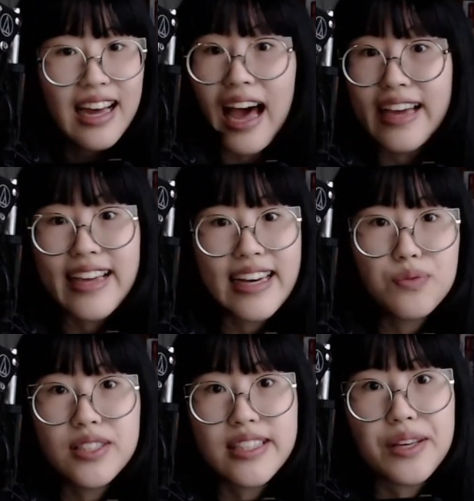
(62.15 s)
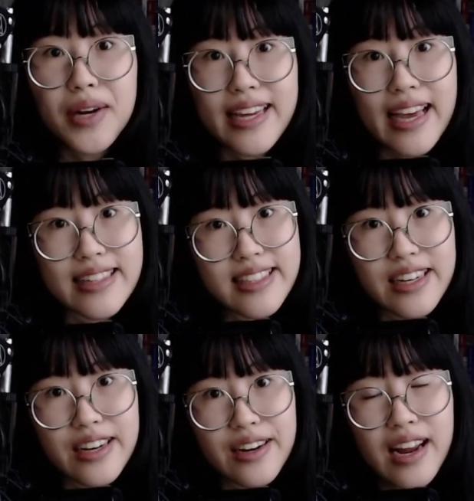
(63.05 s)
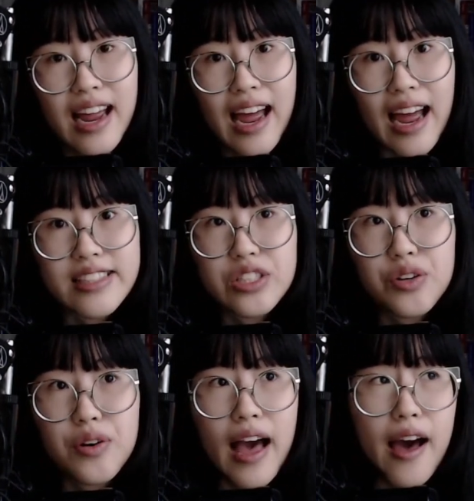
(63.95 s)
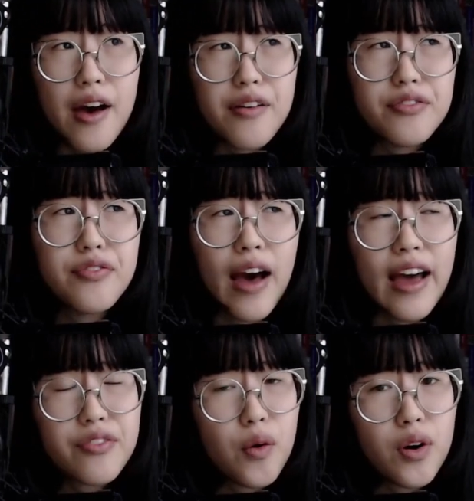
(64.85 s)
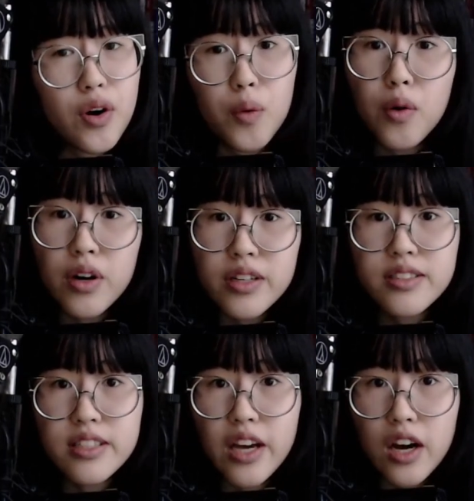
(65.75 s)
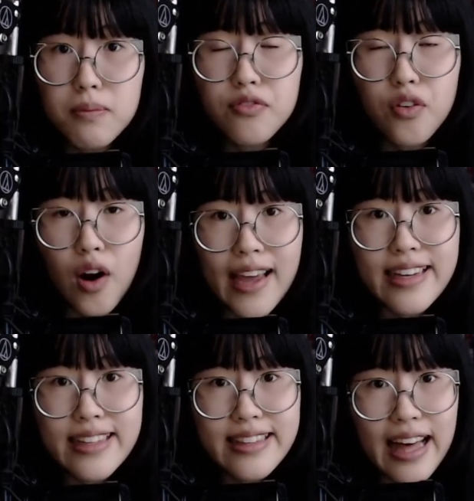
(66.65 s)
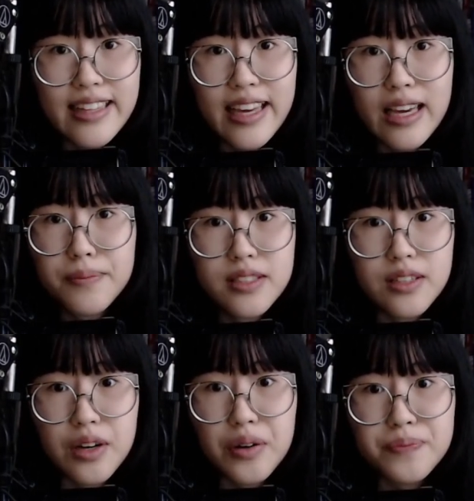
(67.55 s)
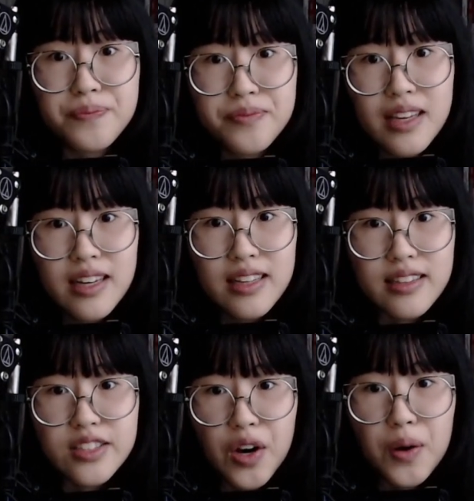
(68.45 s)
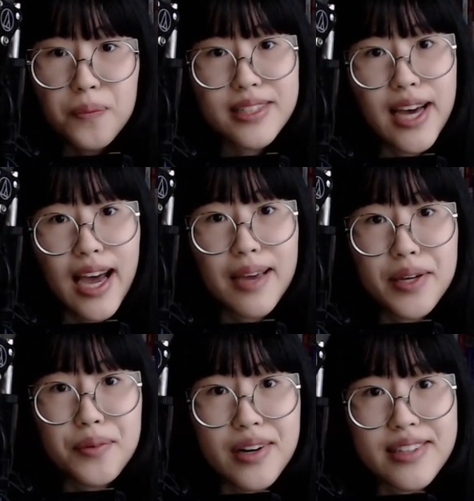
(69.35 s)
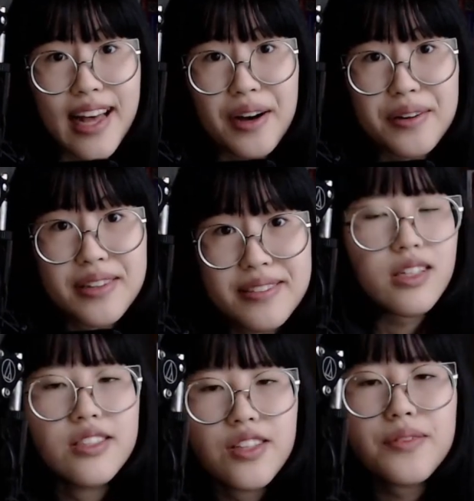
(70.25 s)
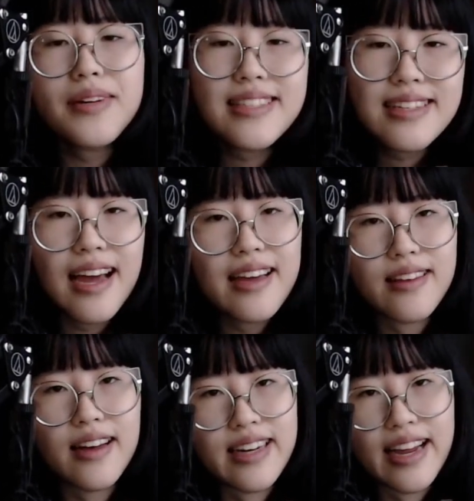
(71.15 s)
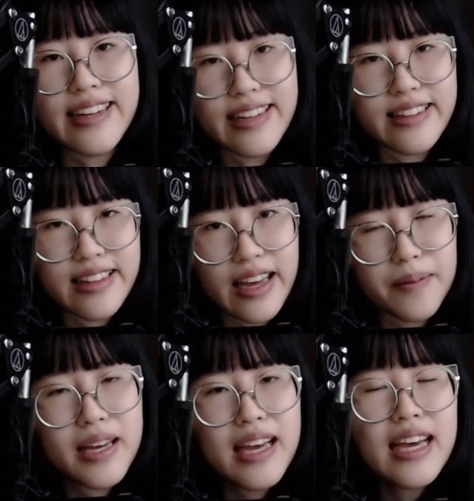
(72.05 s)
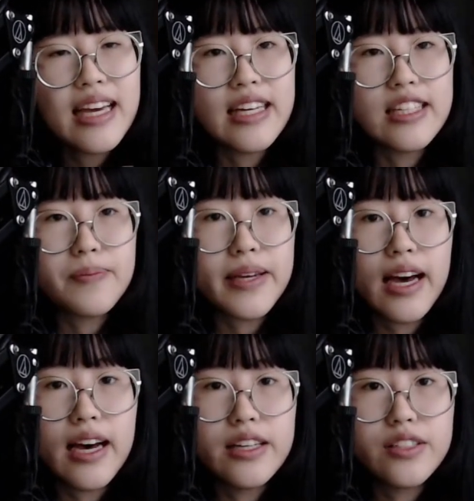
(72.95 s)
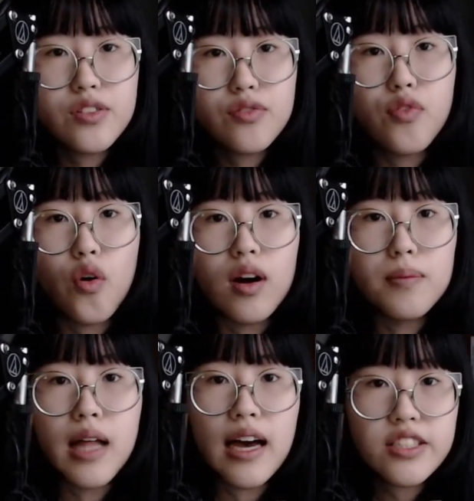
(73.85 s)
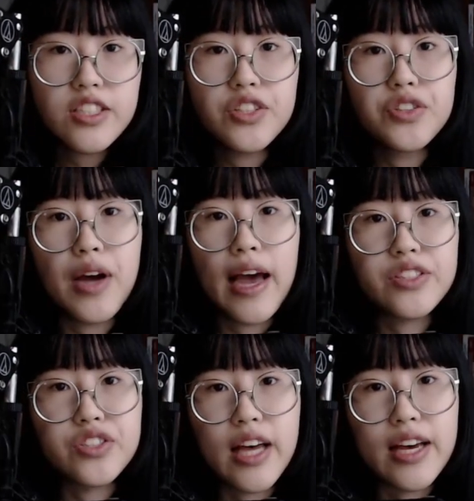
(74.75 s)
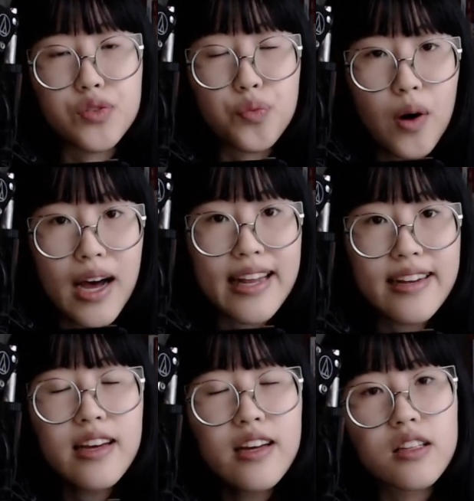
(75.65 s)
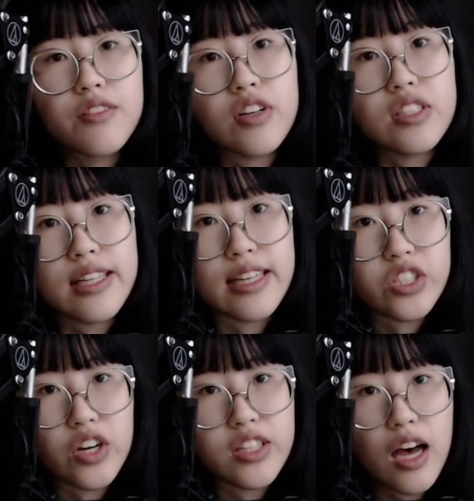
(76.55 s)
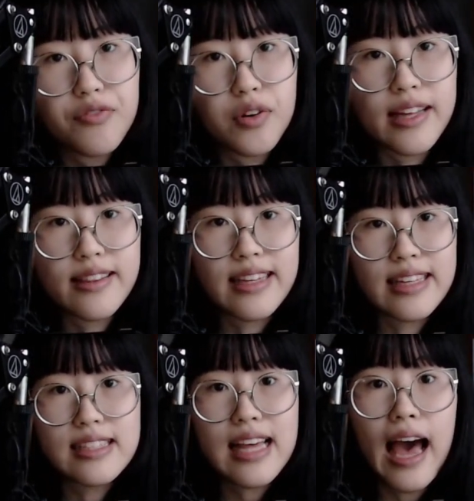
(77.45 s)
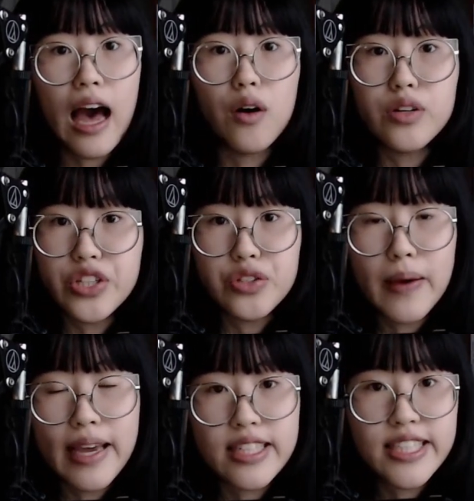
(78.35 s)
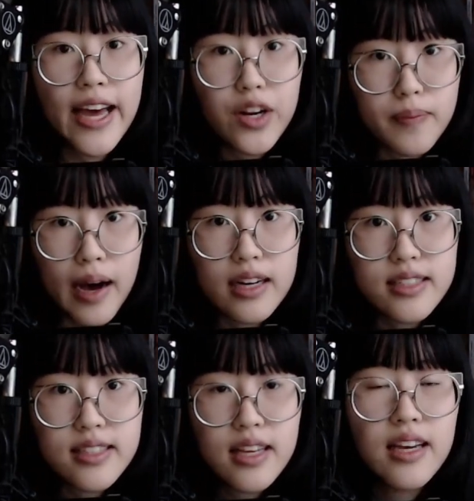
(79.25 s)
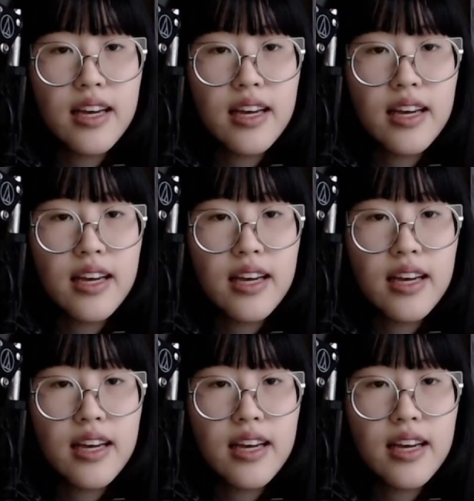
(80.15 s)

I guess we'll see when it gets here. I still have 5 more homeworks to go before I need that lamp, so let's hope the timing works out. So the reason I thought that I needed the lamp is because for block 2 exercise 1, the first thing it starts off with is how do you make a shadow box?